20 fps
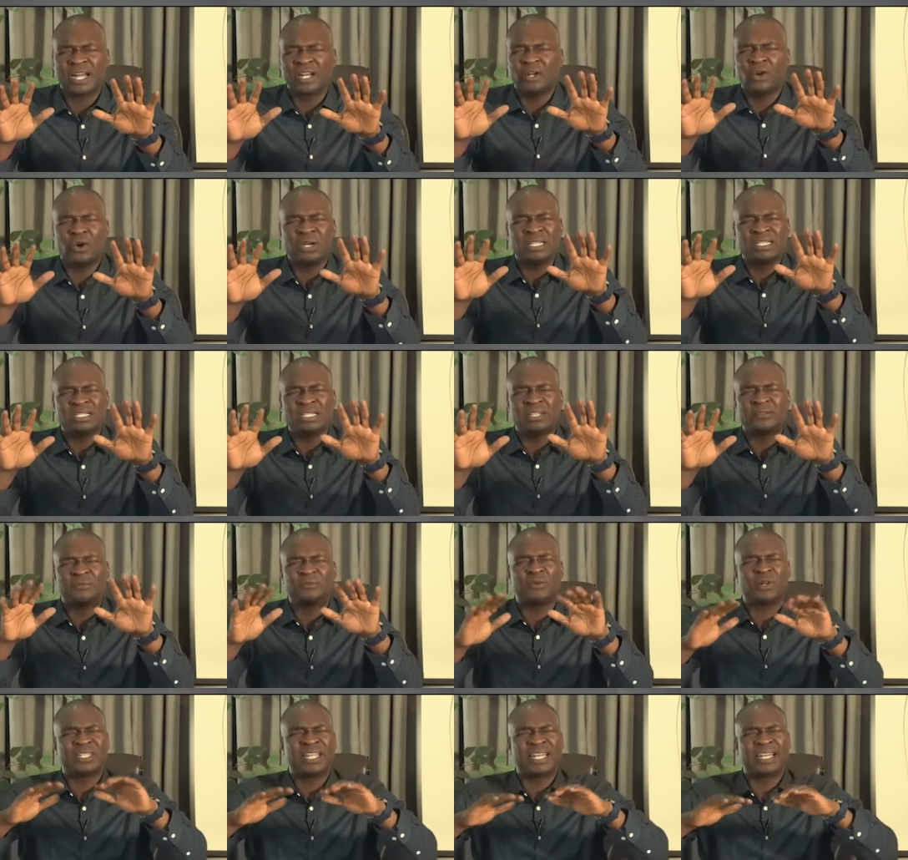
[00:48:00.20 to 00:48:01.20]
an anointing
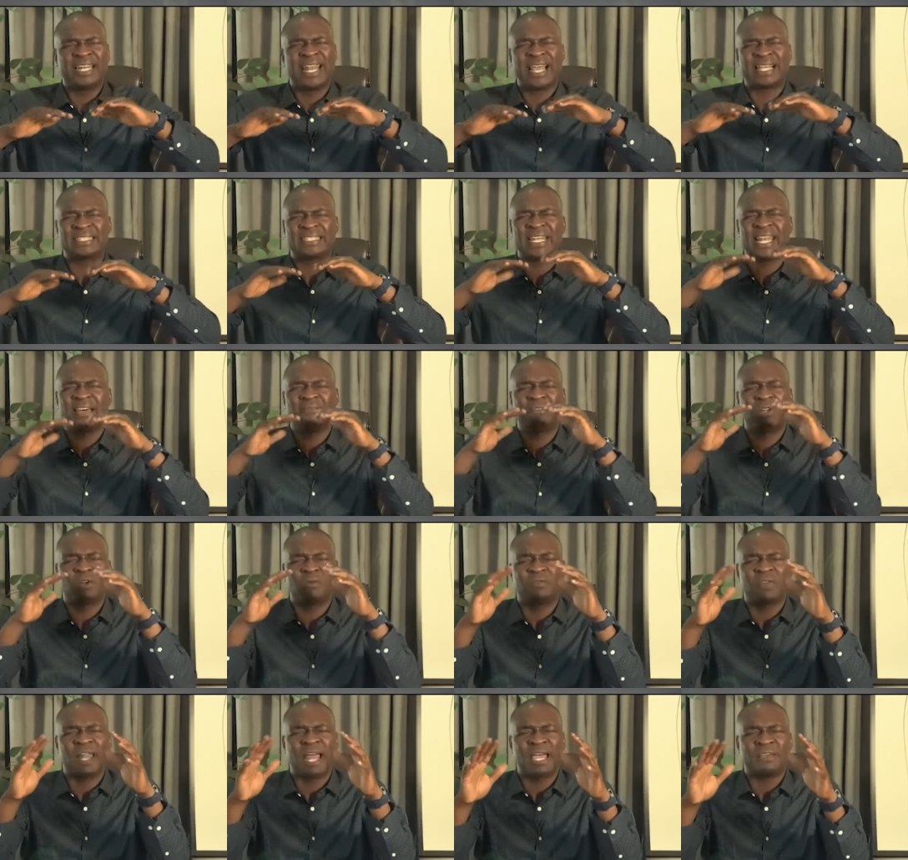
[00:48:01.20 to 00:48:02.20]
for the next level
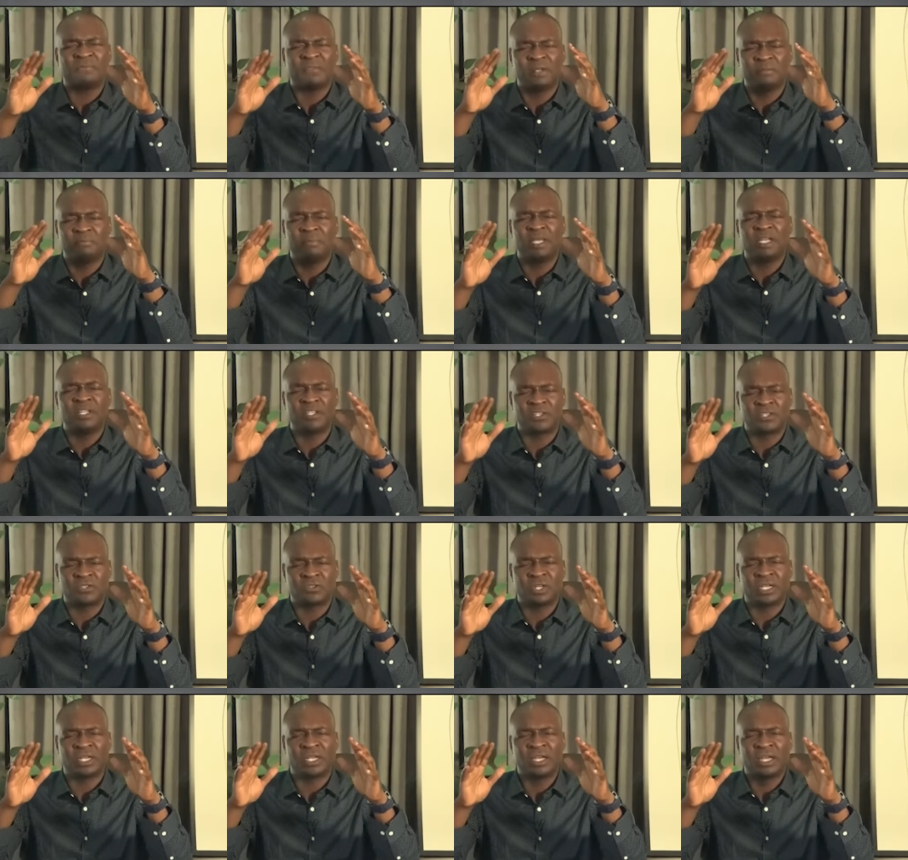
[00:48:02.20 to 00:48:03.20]
of life in
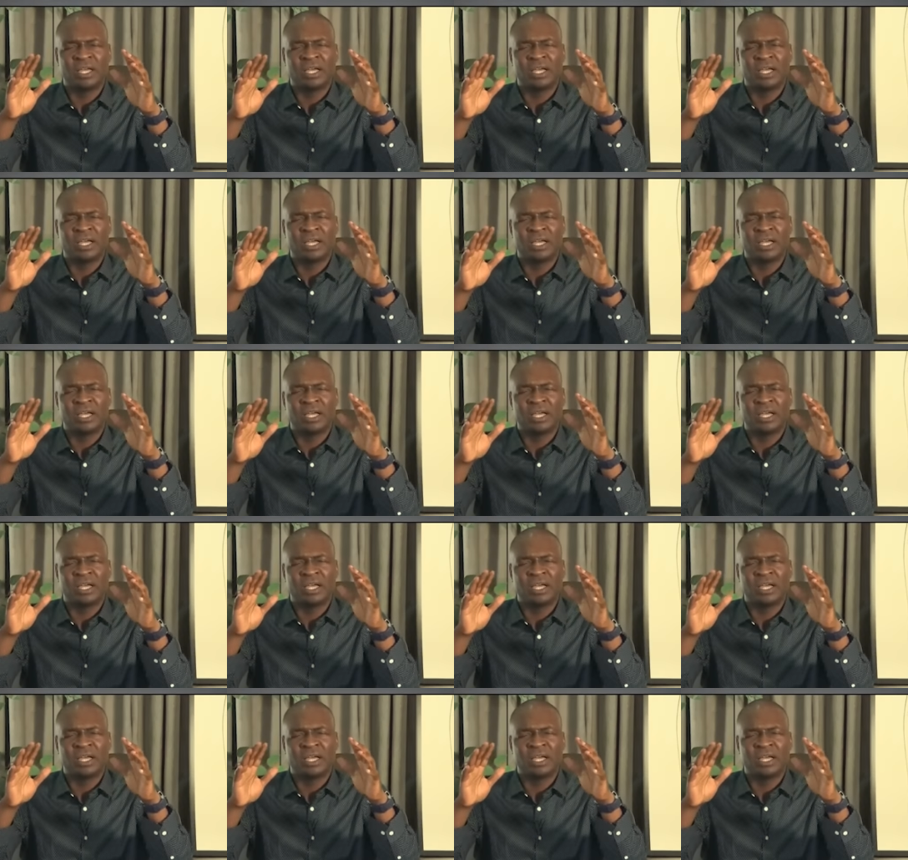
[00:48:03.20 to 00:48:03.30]
ministry,